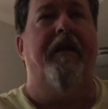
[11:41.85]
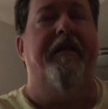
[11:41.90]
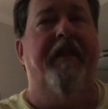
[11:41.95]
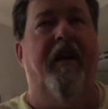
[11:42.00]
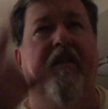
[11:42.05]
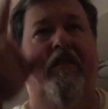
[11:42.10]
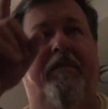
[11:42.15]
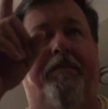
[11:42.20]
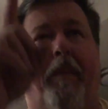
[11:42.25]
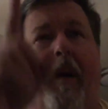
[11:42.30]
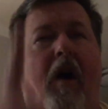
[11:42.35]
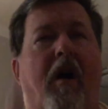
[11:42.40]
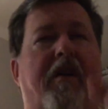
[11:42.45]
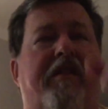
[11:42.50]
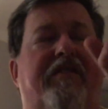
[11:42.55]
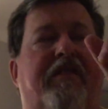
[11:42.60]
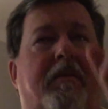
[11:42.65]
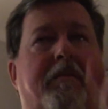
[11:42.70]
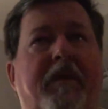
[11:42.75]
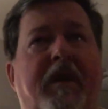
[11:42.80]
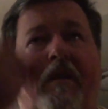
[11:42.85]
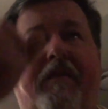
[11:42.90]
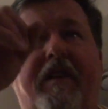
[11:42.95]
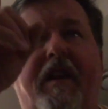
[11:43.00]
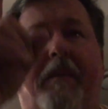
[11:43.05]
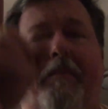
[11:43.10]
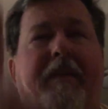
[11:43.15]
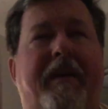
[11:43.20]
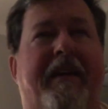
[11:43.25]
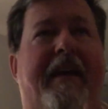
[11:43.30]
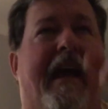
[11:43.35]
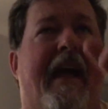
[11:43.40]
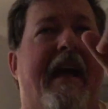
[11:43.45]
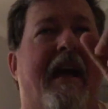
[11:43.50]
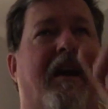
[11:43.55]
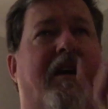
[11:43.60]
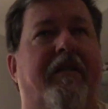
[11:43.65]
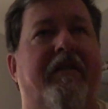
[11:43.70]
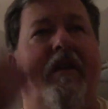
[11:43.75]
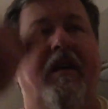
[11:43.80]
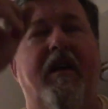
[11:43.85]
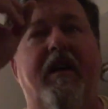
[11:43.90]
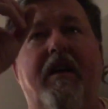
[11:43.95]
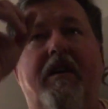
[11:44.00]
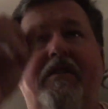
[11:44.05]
and those bars are moving up and down.